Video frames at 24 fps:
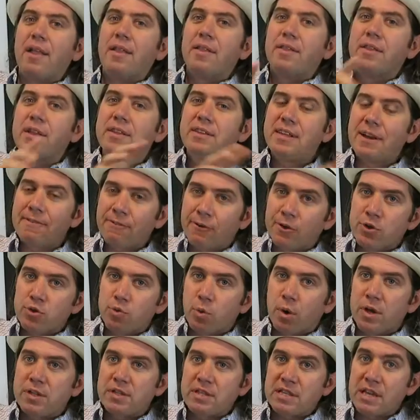The difference
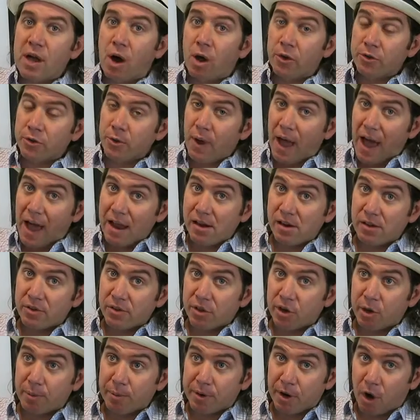was he also added a
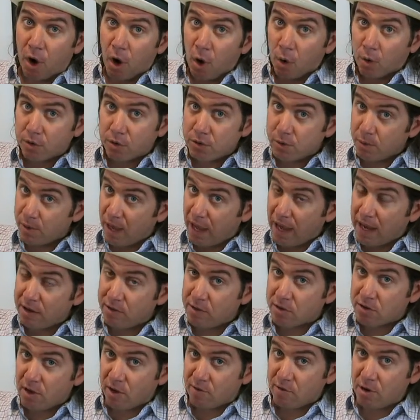little bit of oak, so he aged the
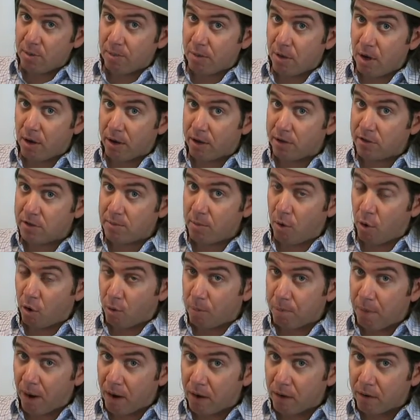Sauvignon Blanc in some oak
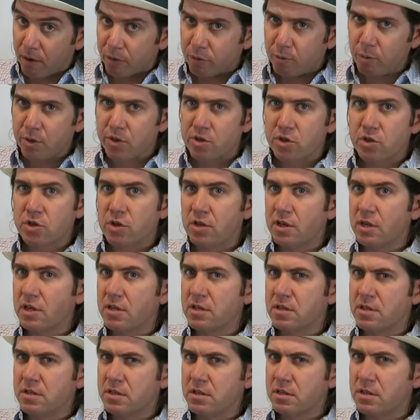barrels, which is
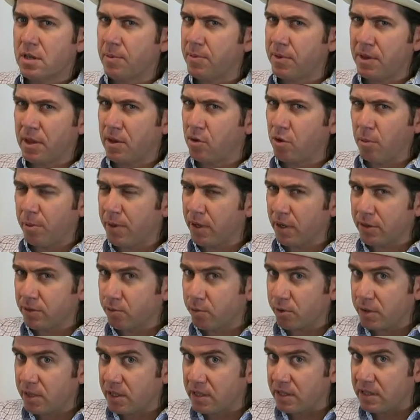something that nobody else
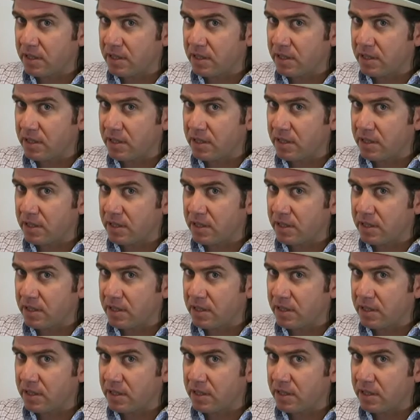really